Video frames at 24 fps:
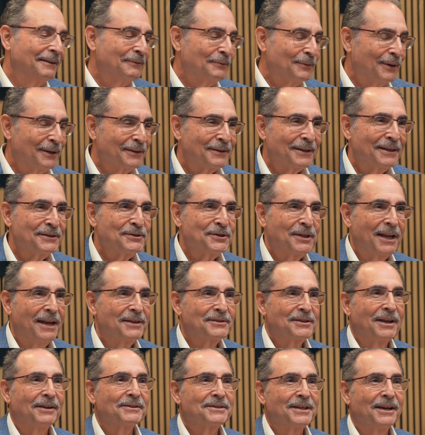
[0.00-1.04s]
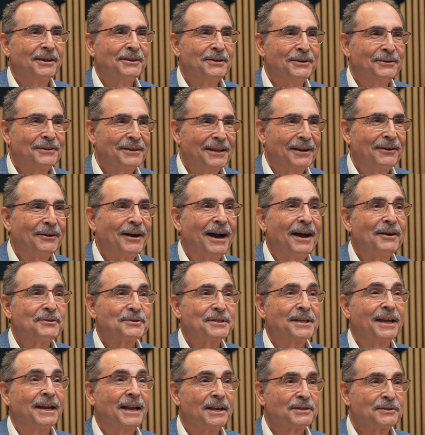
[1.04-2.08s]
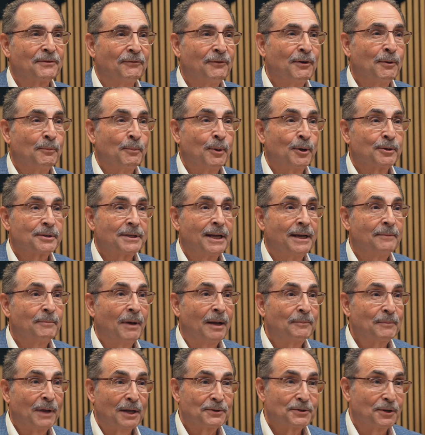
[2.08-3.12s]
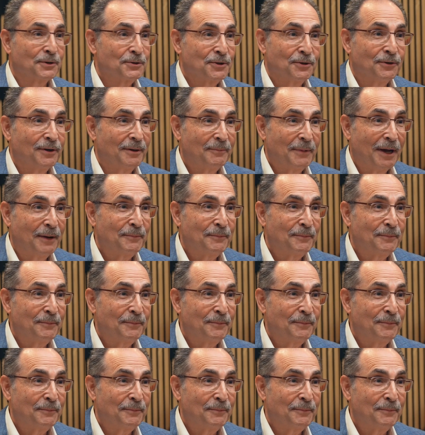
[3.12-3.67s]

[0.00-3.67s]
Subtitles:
Well, these days I'll tell you that Ohio State has a football team. I'm not so sure about